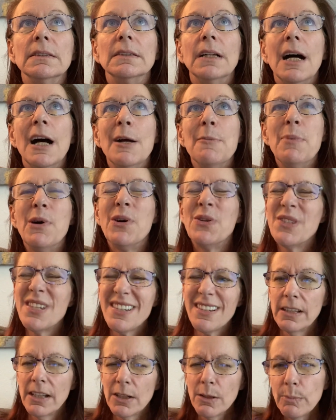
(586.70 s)
I post
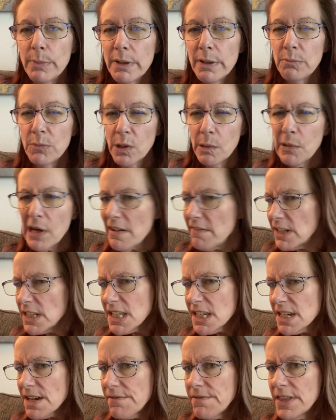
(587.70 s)
a little bit more private
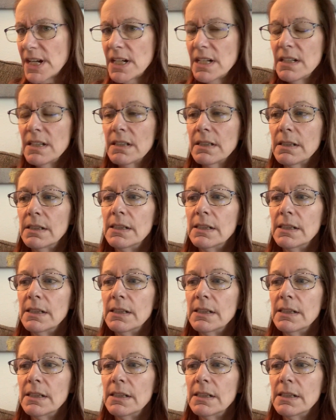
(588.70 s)
stuff there.